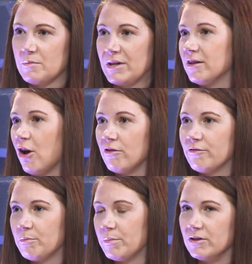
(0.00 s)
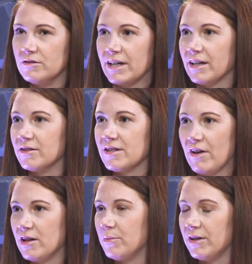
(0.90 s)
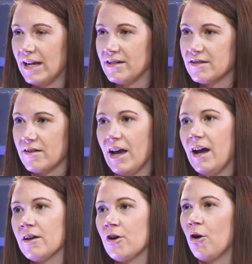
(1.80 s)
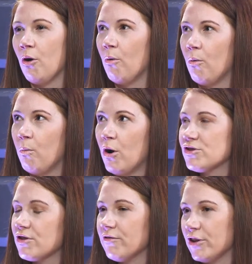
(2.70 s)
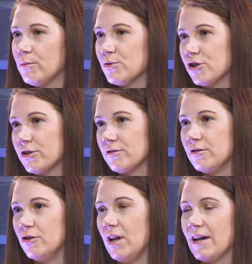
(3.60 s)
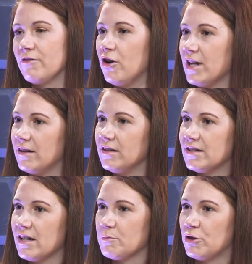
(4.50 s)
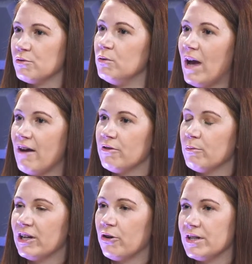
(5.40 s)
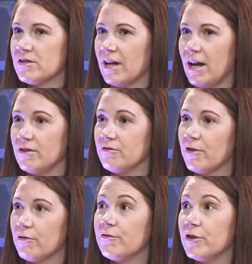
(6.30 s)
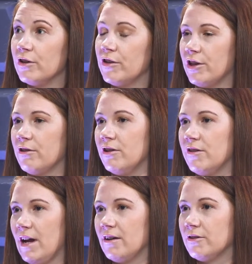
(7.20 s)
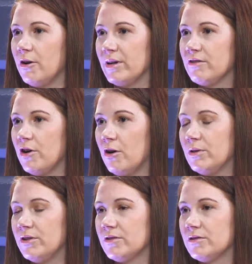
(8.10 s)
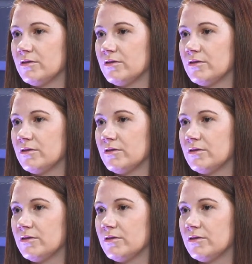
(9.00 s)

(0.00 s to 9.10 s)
there's been a lot of building and development into that. What's the future look like for the analytics module? Where are we going to kind of further that going forward?